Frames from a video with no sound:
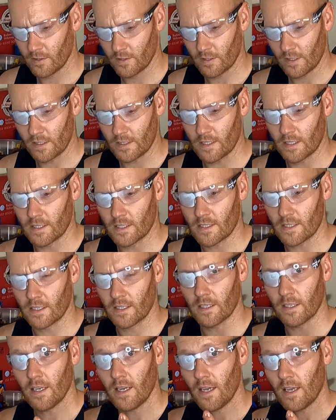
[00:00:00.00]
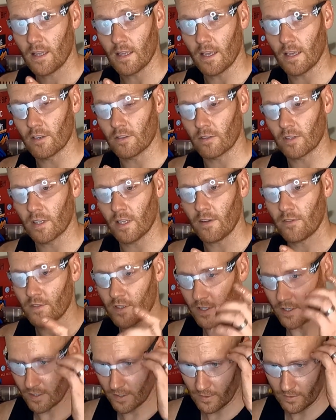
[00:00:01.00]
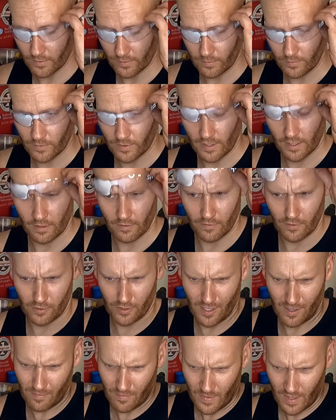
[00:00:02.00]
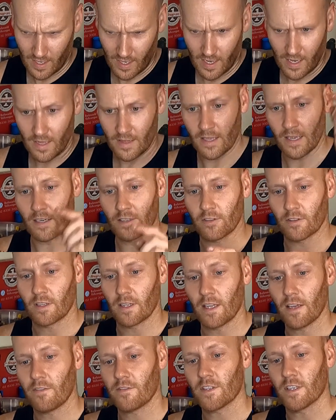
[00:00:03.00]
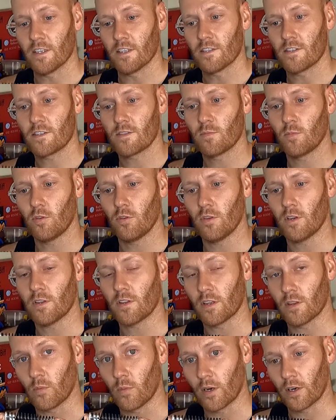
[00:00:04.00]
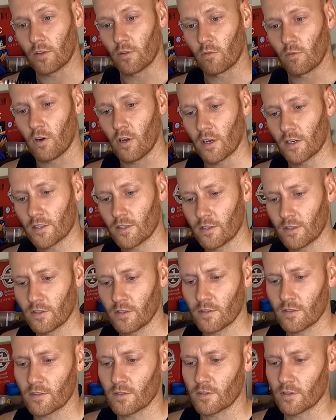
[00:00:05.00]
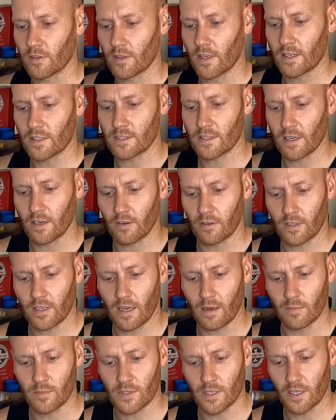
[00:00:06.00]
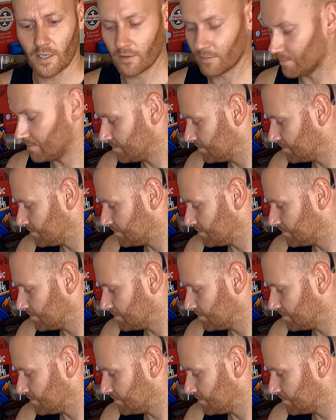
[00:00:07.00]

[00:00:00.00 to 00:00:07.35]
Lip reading: So as you can see, the end on the left here, oh, starting to fog up. The end on the left is smaller than the one on the right. So that's how it comes out.